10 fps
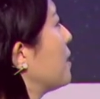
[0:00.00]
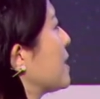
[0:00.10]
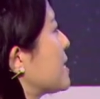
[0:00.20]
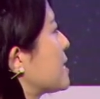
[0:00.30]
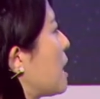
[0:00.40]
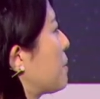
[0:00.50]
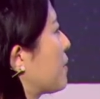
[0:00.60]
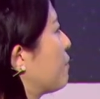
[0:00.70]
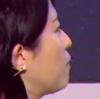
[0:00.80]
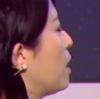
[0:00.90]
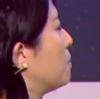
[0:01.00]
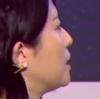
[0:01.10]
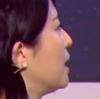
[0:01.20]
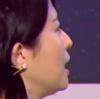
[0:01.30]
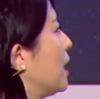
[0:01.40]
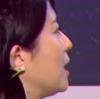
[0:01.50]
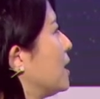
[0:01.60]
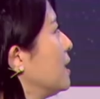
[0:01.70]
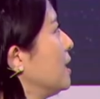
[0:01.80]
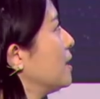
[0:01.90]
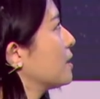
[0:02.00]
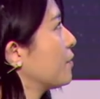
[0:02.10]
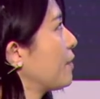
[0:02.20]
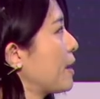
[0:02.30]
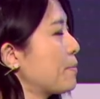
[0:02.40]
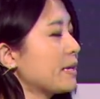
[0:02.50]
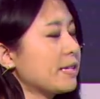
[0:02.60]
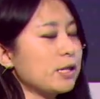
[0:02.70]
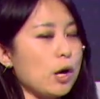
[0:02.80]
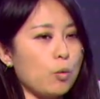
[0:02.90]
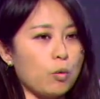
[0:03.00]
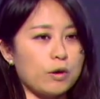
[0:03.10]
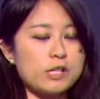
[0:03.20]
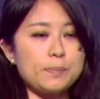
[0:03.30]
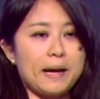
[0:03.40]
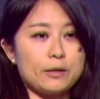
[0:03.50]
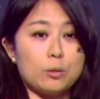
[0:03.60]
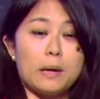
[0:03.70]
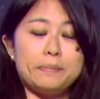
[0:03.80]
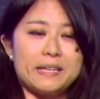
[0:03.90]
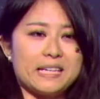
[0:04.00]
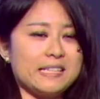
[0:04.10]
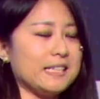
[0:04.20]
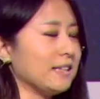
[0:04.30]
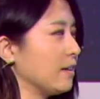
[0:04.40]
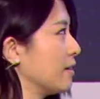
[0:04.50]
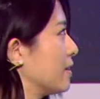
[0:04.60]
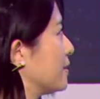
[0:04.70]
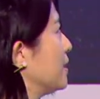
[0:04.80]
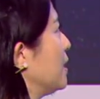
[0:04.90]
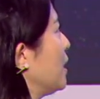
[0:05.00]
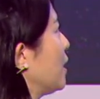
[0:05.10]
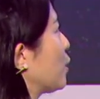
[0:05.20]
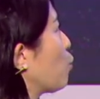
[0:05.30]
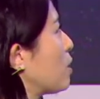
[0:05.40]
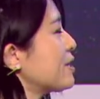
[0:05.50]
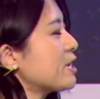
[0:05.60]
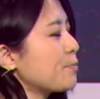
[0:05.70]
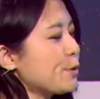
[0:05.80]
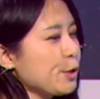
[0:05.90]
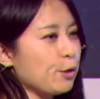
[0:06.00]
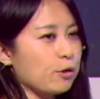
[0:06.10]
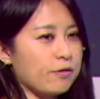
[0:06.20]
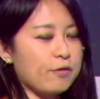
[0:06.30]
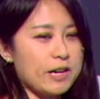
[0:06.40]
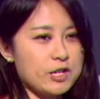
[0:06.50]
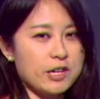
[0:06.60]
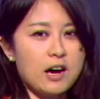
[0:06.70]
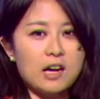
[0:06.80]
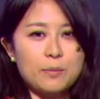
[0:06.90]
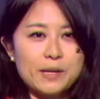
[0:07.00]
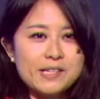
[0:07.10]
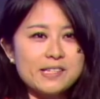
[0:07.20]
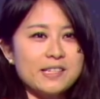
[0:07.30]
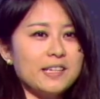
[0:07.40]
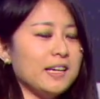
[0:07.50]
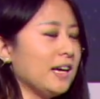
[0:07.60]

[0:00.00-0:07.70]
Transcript: This is coming from the famous works by Thomas Piketty, the once obscure French economist,